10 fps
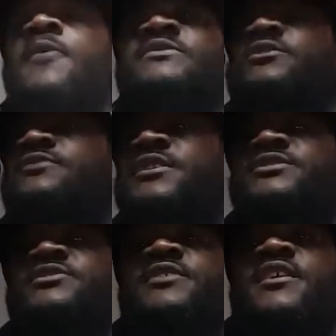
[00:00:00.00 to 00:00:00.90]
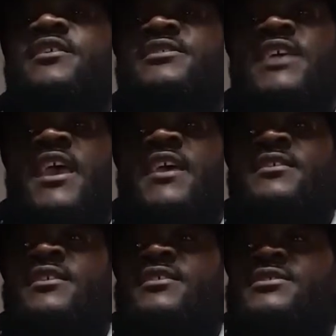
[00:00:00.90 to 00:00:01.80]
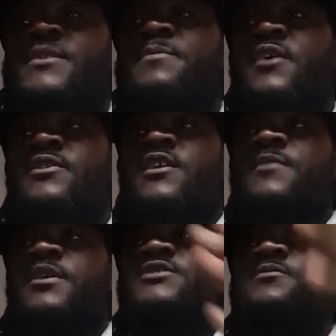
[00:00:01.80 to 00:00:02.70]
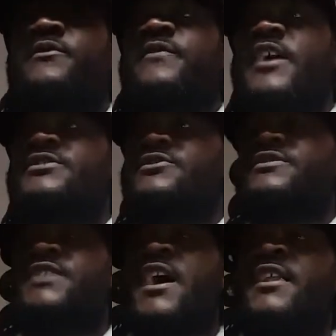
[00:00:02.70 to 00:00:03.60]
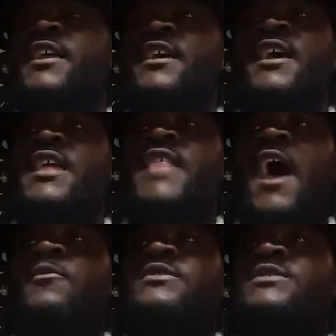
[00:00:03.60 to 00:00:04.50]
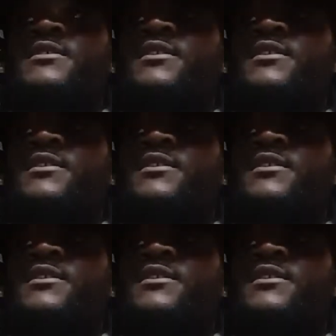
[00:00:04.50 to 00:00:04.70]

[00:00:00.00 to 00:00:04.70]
was doing it 2 years, and to be on the commercial professional side, that was